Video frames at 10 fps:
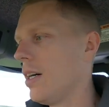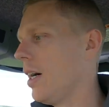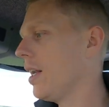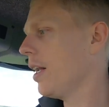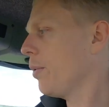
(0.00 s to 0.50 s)

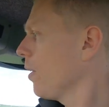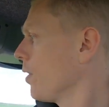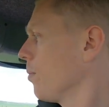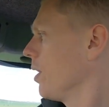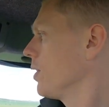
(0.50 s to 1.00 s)
I ended up
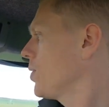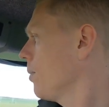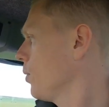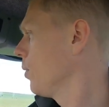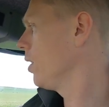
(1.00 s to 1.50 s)
having a bit of
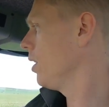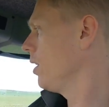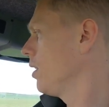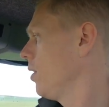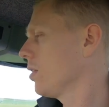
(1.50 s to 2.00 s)
trouble
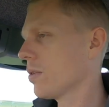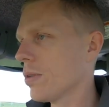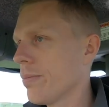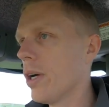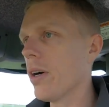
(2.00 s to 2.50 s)
with
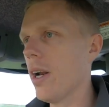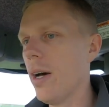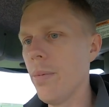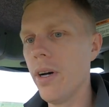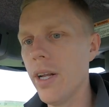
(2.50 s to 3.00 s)
nozzles blocking
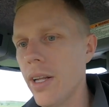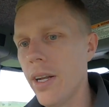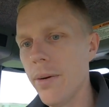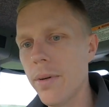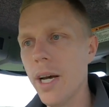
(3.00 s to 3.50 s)
up, and I
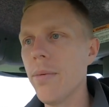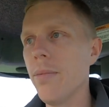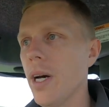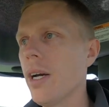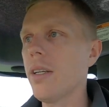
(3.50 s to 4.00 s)
ended up
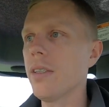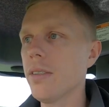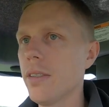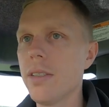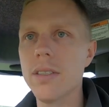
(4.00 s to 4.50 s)
coming back
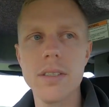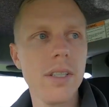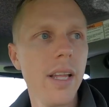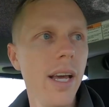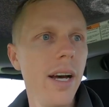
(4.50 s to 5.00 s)

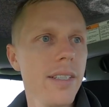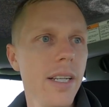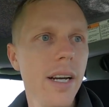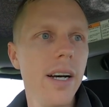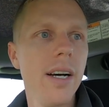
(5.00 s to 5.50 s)
to the house
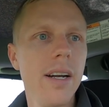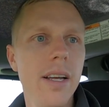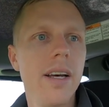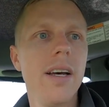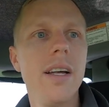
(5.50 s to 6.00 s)
yard
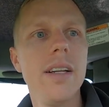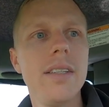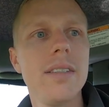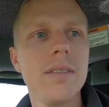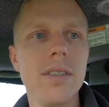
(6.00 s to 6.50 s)

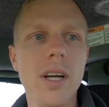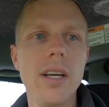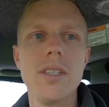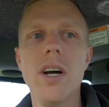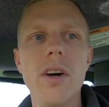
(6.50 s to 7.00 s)
and
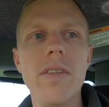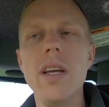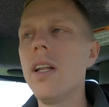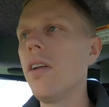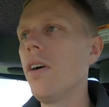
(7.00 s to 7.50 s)
changing over
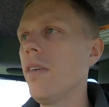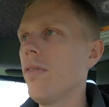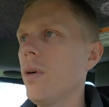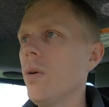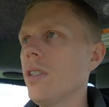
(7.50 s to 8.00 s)
the inline
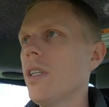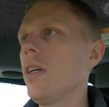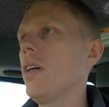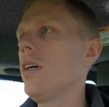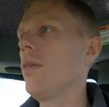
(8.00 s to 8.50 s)
filters
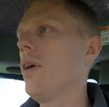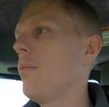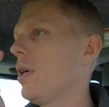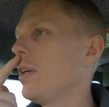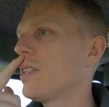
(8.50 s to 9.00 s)
to
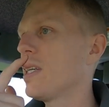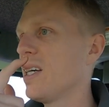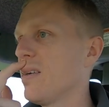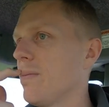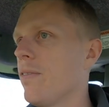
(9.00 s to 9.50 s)
a bit
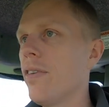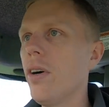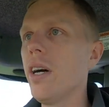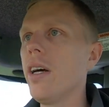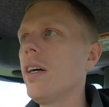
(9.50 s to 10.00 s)

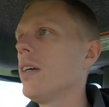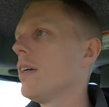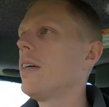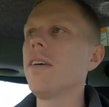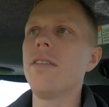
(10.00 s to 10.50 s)
finer
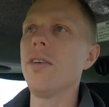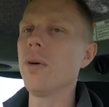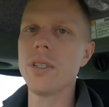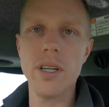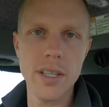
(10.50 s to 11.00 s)

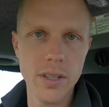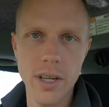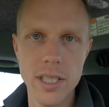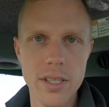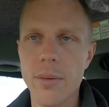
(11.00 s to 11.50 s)
filter to
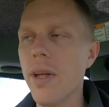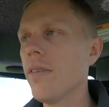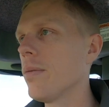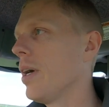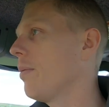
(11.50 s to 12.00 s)
try and stop that from